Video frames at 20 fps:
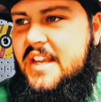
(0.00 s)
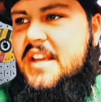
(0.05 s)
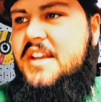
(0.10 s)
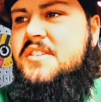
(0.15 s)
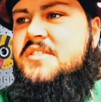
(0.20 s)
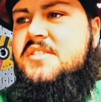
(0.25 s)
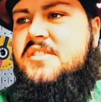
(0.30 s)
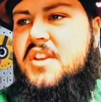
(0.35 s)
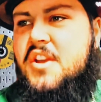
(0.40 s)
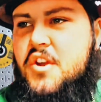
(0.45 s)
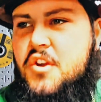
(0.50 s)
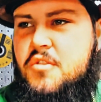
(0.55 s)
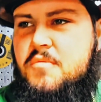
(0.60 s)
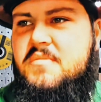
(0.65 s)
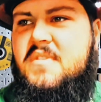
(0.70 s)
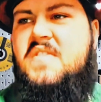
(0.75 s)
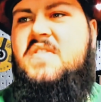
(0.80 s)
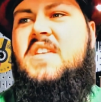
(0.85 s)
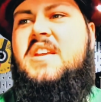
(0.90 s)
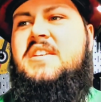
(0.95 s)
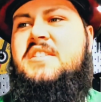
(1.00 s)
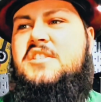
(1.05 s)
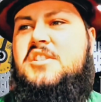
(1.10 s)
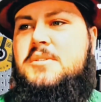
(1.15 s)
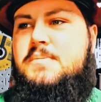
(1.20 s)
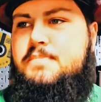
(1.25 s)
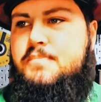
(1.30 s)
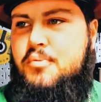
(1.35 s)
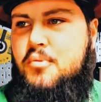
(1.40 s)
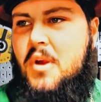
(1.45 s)
assume that the
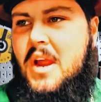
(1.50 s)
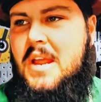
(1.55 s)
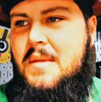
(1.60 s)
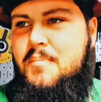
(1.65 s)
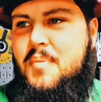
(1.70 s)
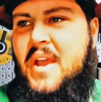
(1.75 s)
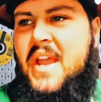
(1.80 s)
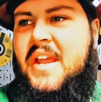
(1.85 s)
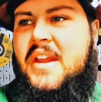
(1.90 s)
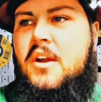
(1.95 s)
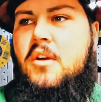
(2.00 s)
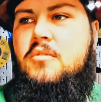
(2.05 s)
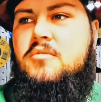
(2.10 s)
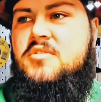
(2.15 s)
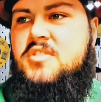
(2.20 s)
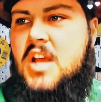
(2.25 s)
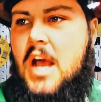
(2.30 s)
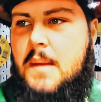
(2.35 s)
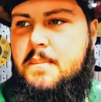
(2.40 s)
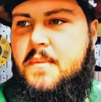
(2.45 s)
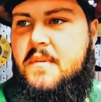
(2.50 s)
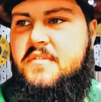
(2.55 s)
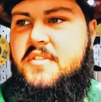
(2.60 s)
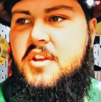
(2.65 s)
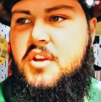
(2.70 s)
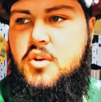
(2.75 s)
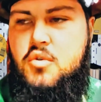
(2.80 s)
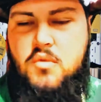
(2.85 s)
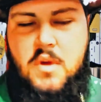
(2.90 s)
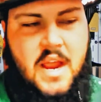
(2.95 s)
spray paint on top of
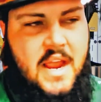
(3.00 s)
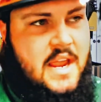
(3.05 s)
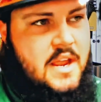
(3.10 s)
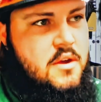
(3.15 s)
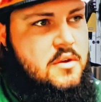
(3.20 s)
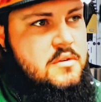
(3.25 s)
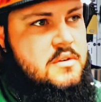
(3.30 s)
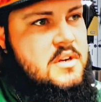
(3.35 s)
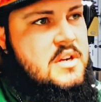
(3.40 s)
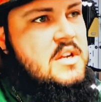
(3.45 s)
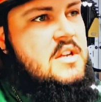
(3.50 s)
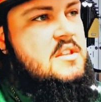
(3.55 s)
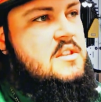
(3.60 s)
the ground,